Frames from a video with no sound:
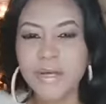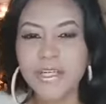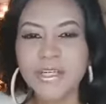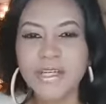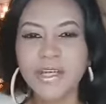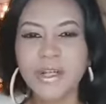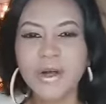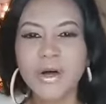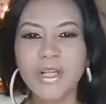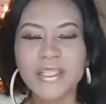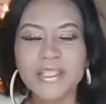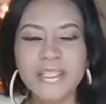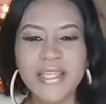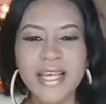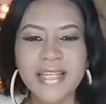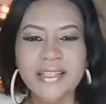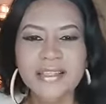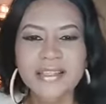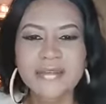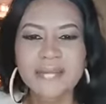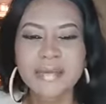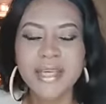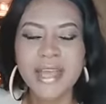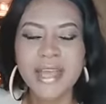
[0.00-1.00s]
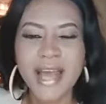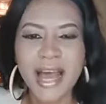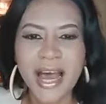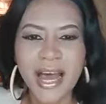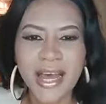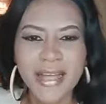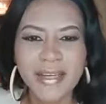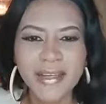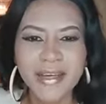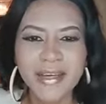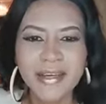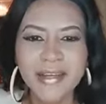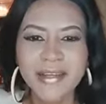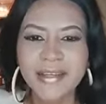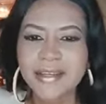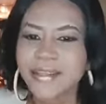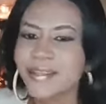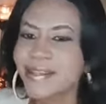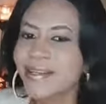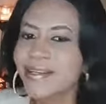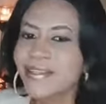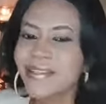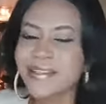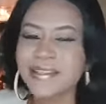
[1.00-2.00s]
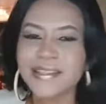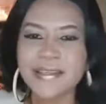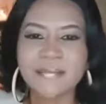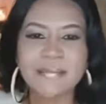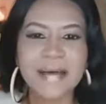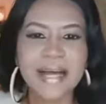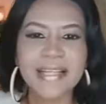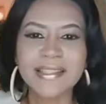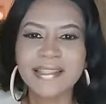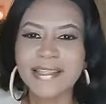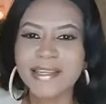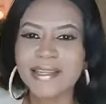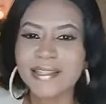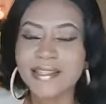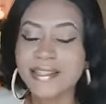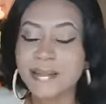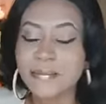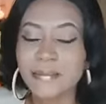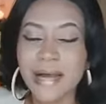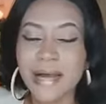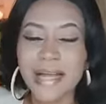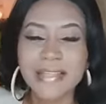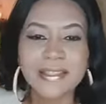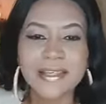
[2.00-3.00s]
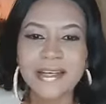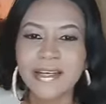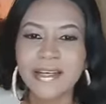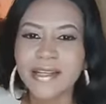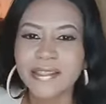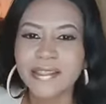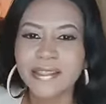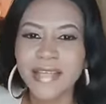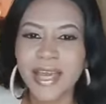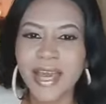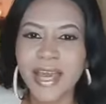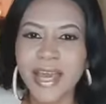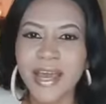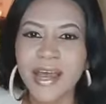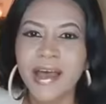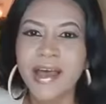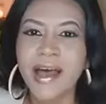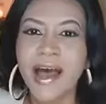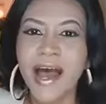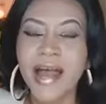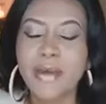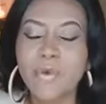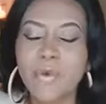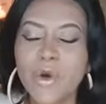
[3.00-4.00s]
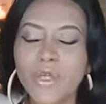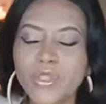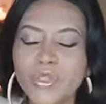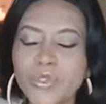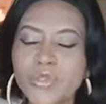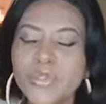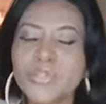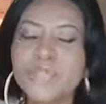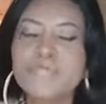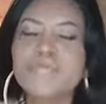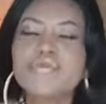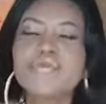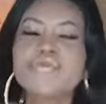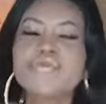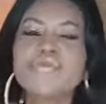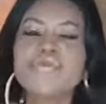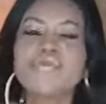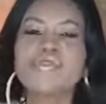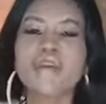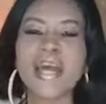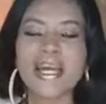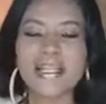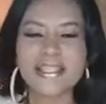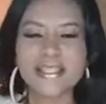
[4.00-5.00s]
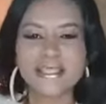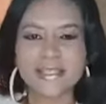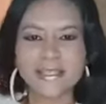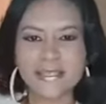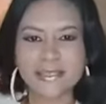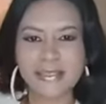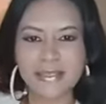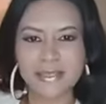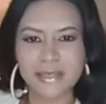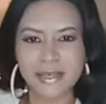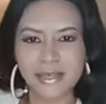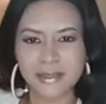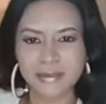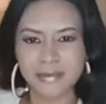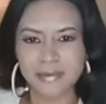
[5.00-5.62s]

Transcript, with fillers: the Lord said to me, Anna, in this sabbatical year, I want you to rest in